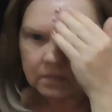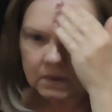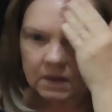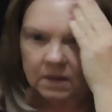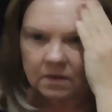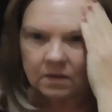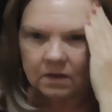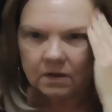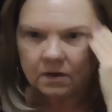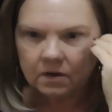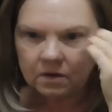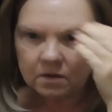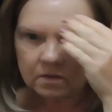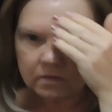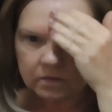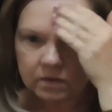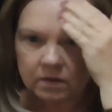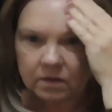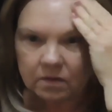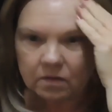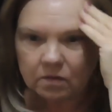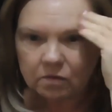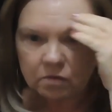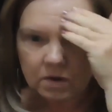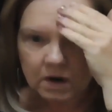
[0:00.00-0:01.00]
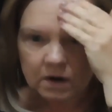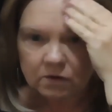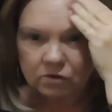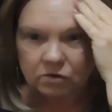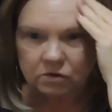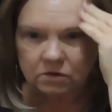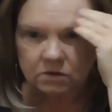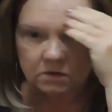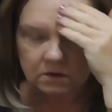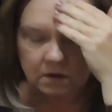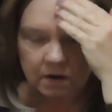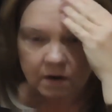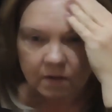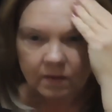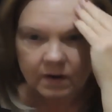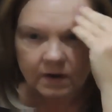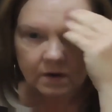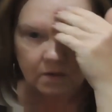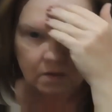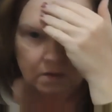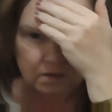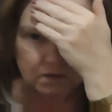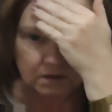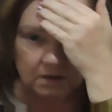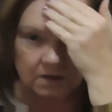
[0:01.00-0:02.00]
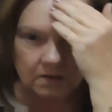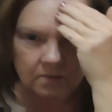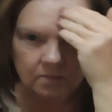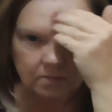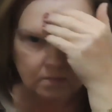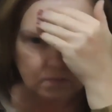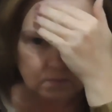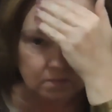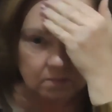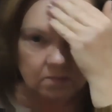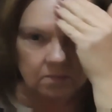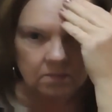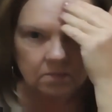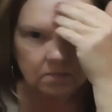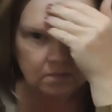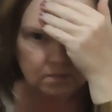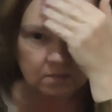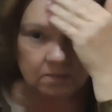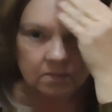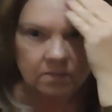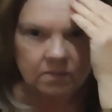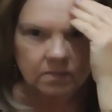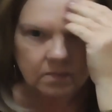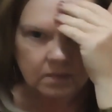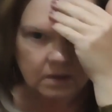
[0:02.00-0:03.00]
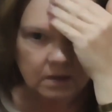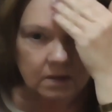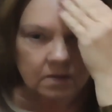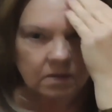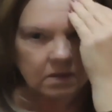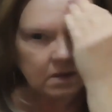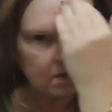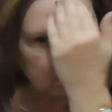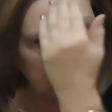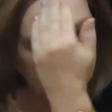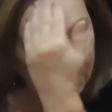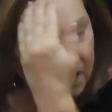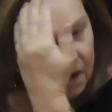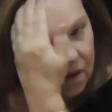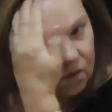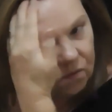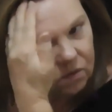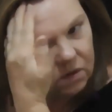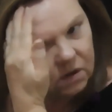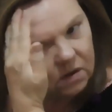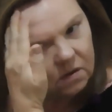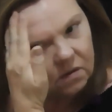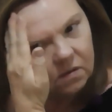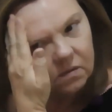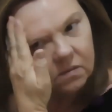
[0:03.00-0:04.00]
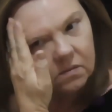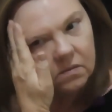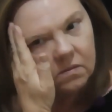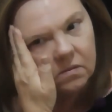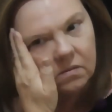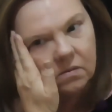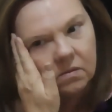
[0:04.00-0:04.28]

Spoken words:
There's a lot of construction going on in this area,